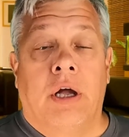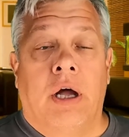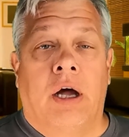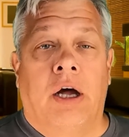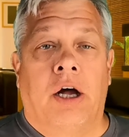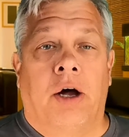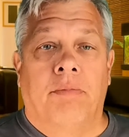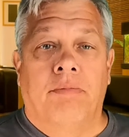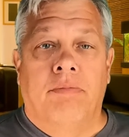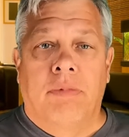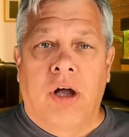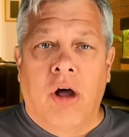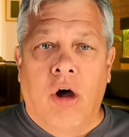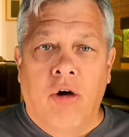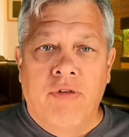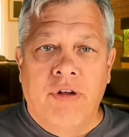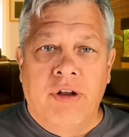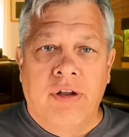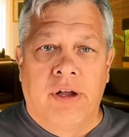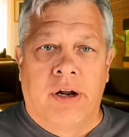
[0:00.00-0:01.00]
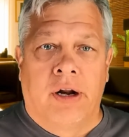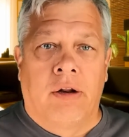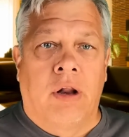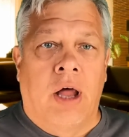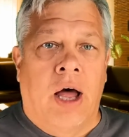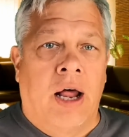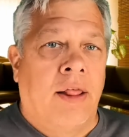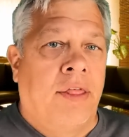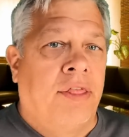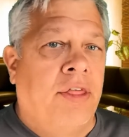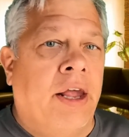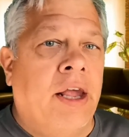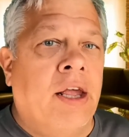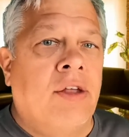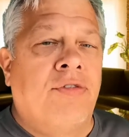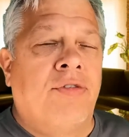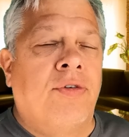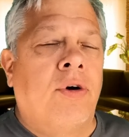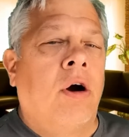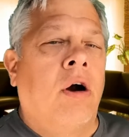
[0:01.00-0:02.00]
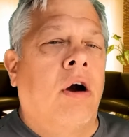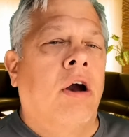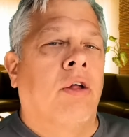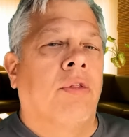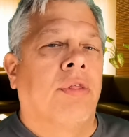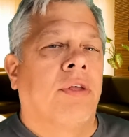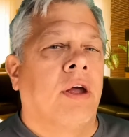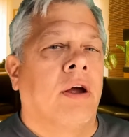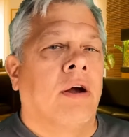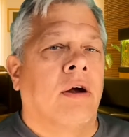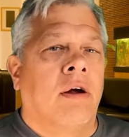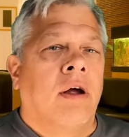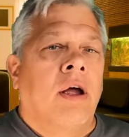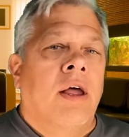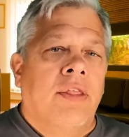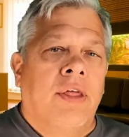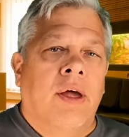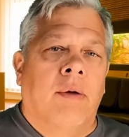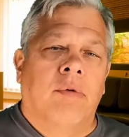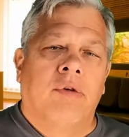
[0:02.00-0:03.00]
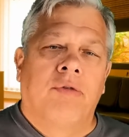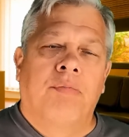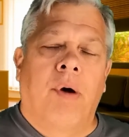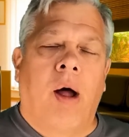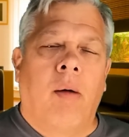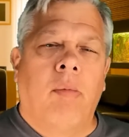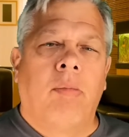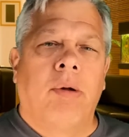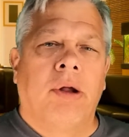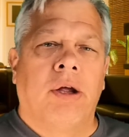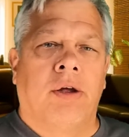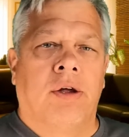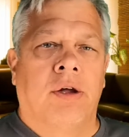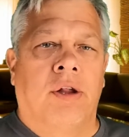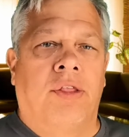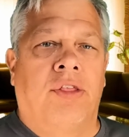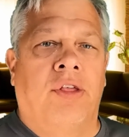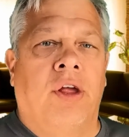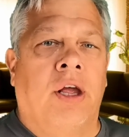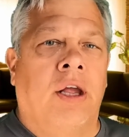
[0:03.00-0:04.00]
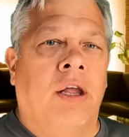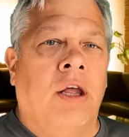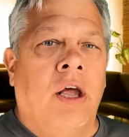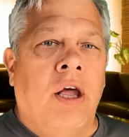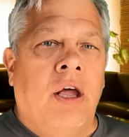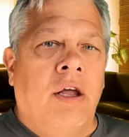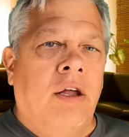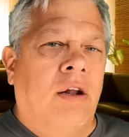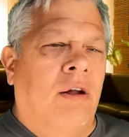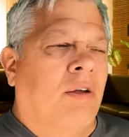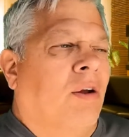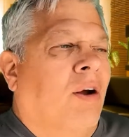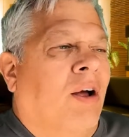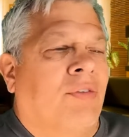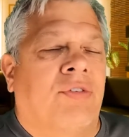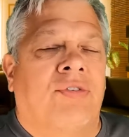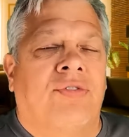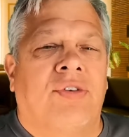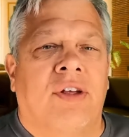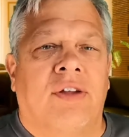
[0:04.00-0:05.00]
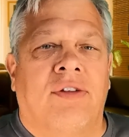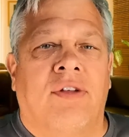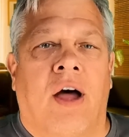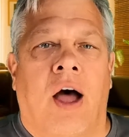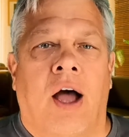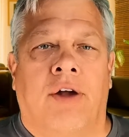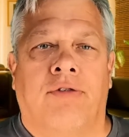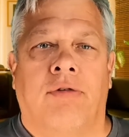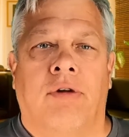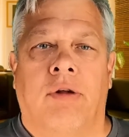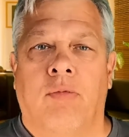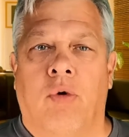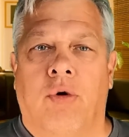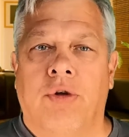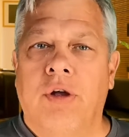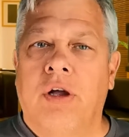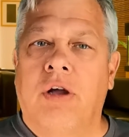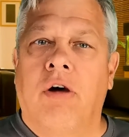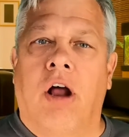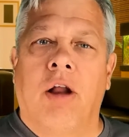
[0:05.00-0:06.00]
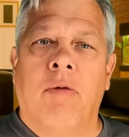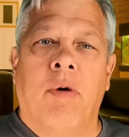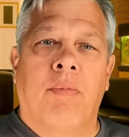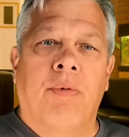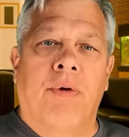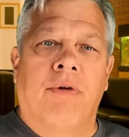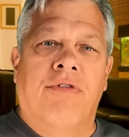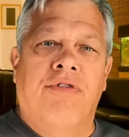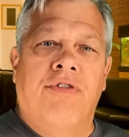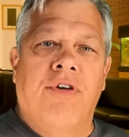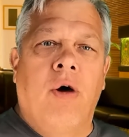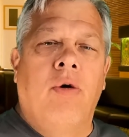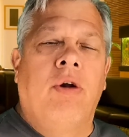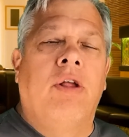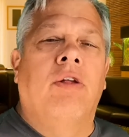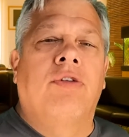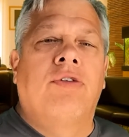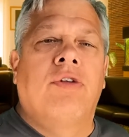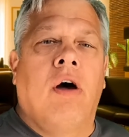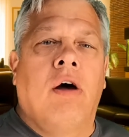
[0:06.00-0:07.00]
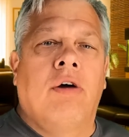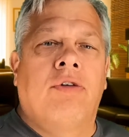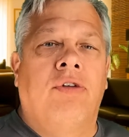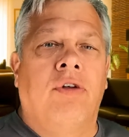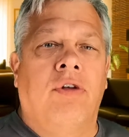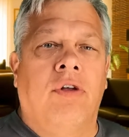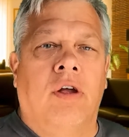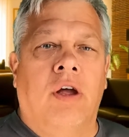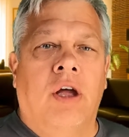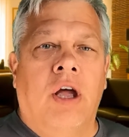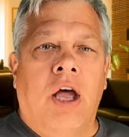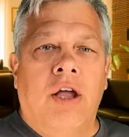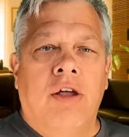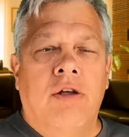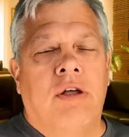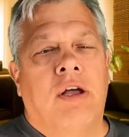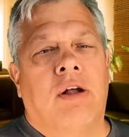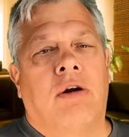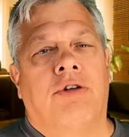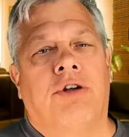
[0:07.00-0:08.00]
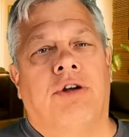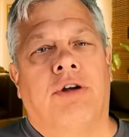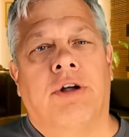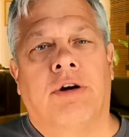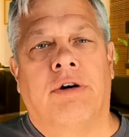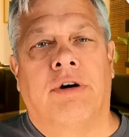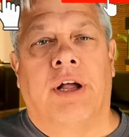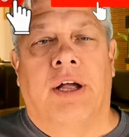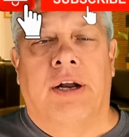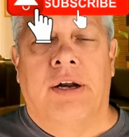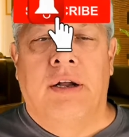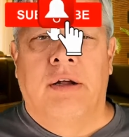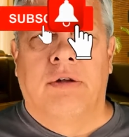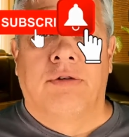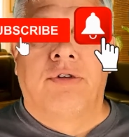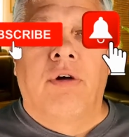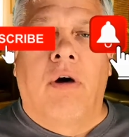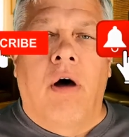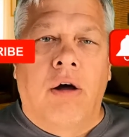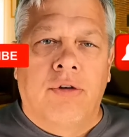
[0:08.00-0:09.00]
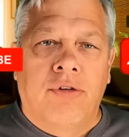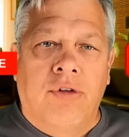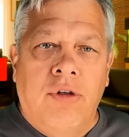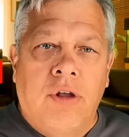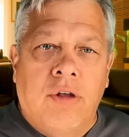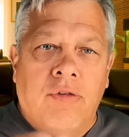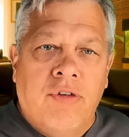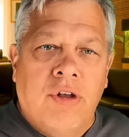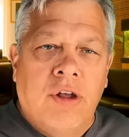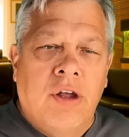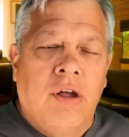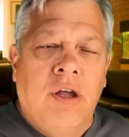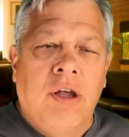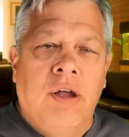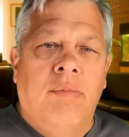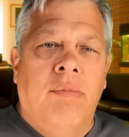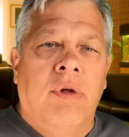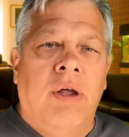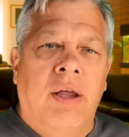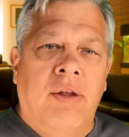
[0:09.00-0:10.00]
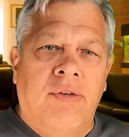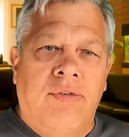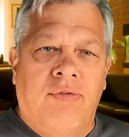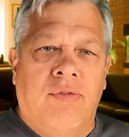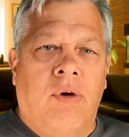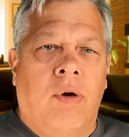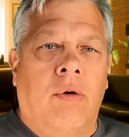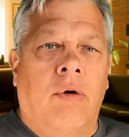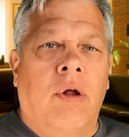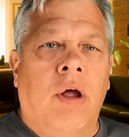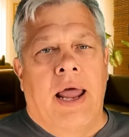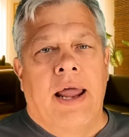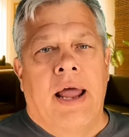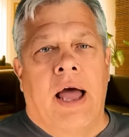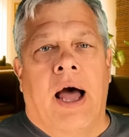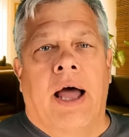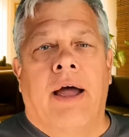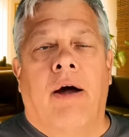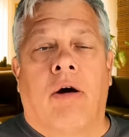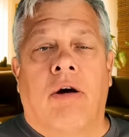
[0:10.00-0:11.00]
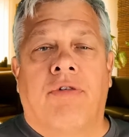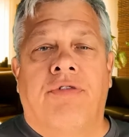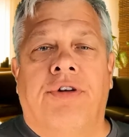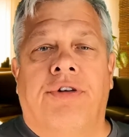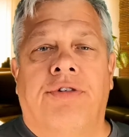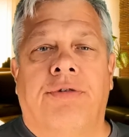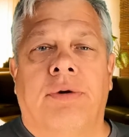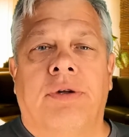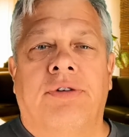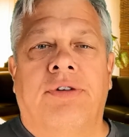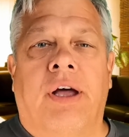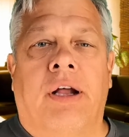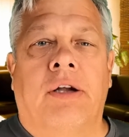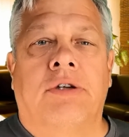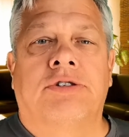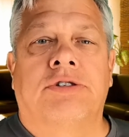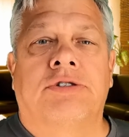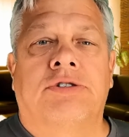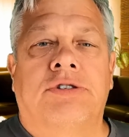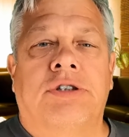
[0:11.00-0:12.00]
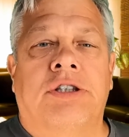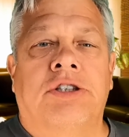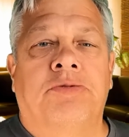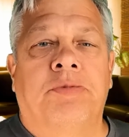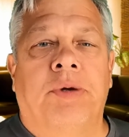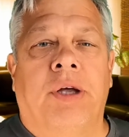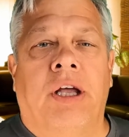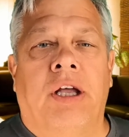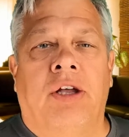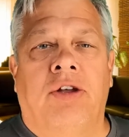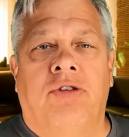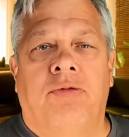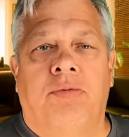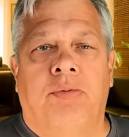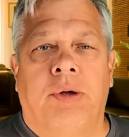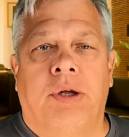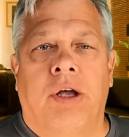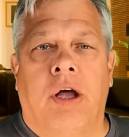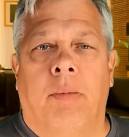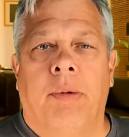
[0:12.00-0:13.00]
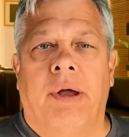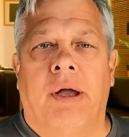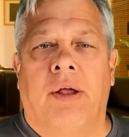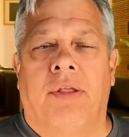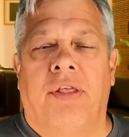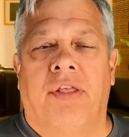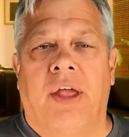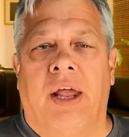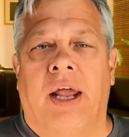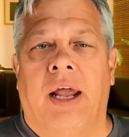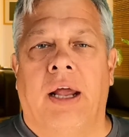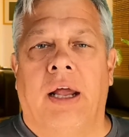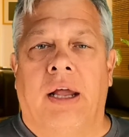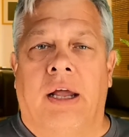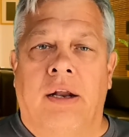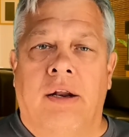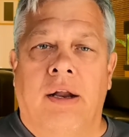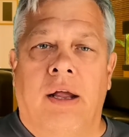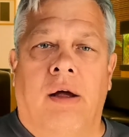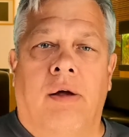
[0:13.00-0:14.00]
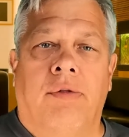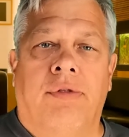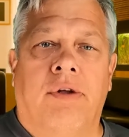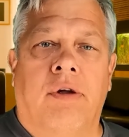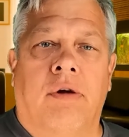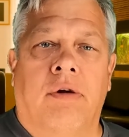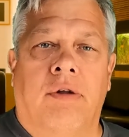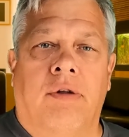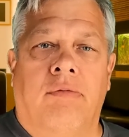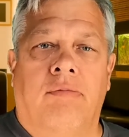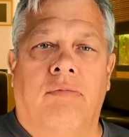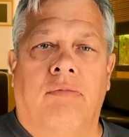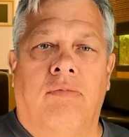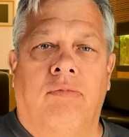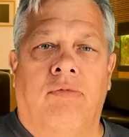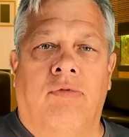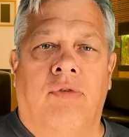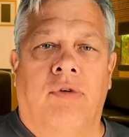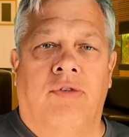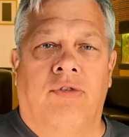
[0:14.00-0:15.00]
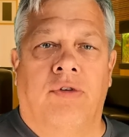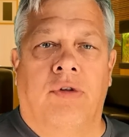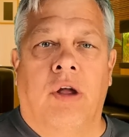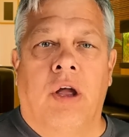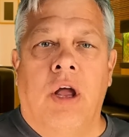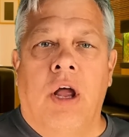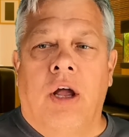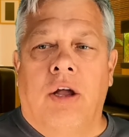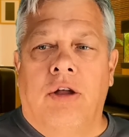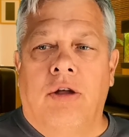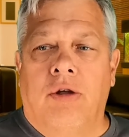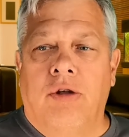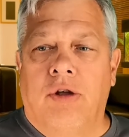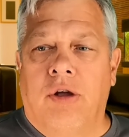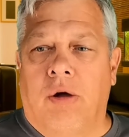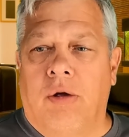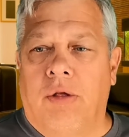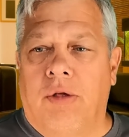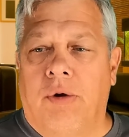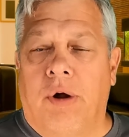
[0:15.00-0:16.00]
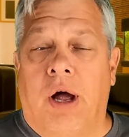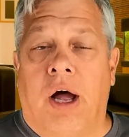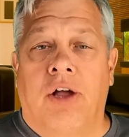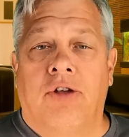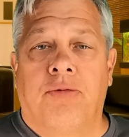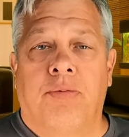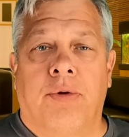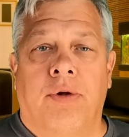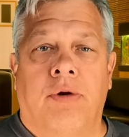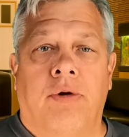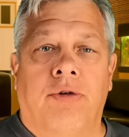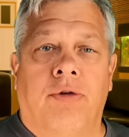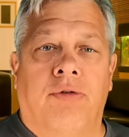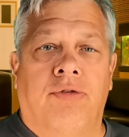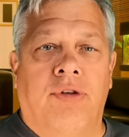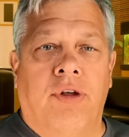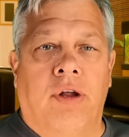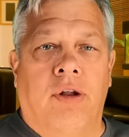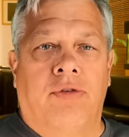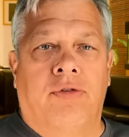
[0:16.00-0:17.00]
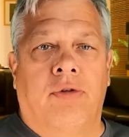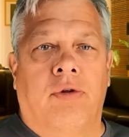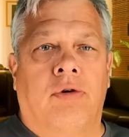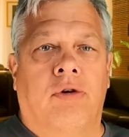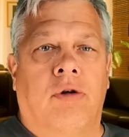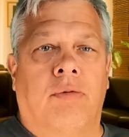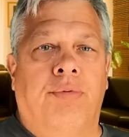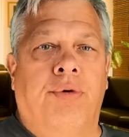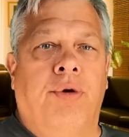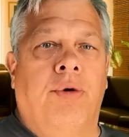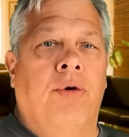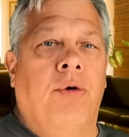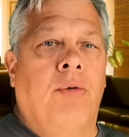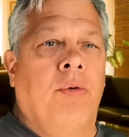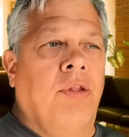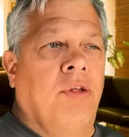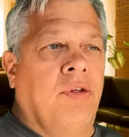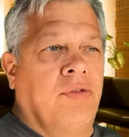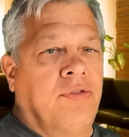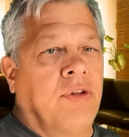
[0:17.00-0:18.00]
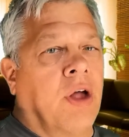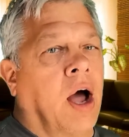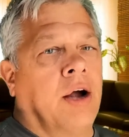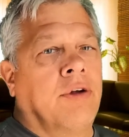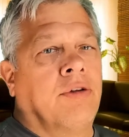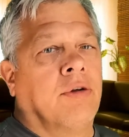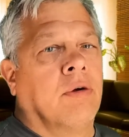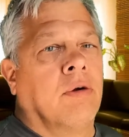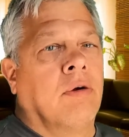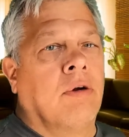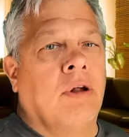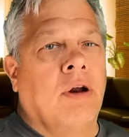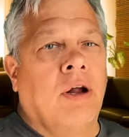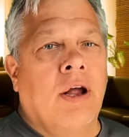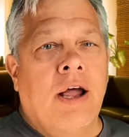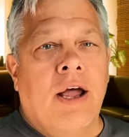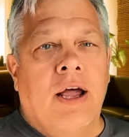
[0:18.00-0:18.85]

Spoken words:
COVID did a lot of things for our healthcare that was probably a good thing. You know, you don't have to see a doctor anymore. You can call him up on the phone, he'll talk to you. You can get on your internet and he'll talk to you via his phone. AI, artificial intelligence, is becoming a thing in the healthcare division. You know, you go to the hospital and you'll see this little computer with this doctor on it.